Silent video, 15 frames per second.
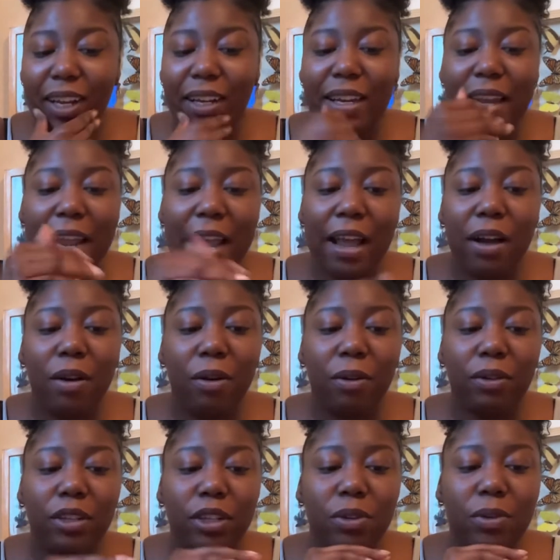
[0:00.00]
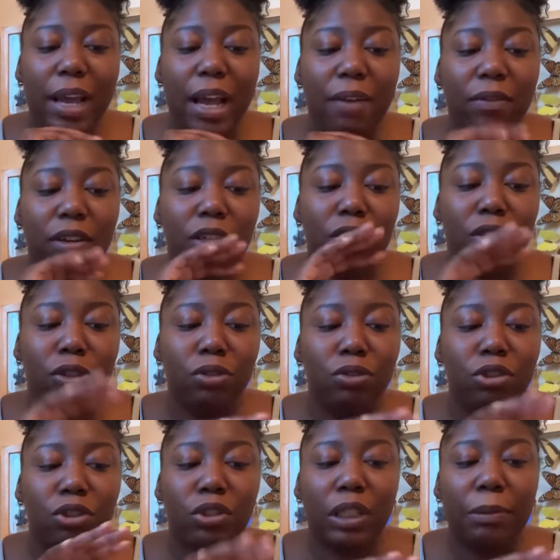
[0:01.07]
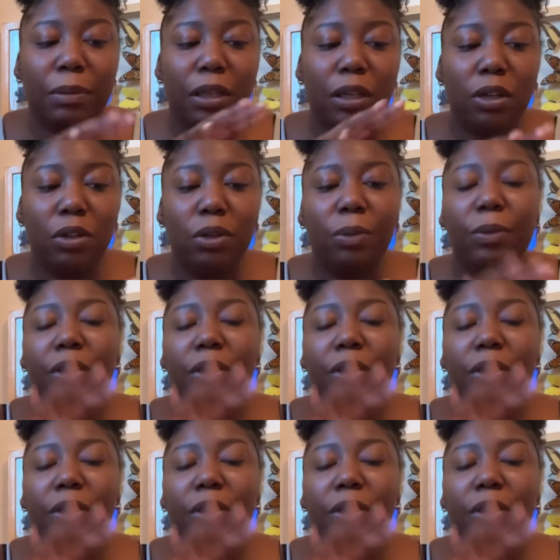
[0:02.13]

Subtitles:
now you have a new stream of hope.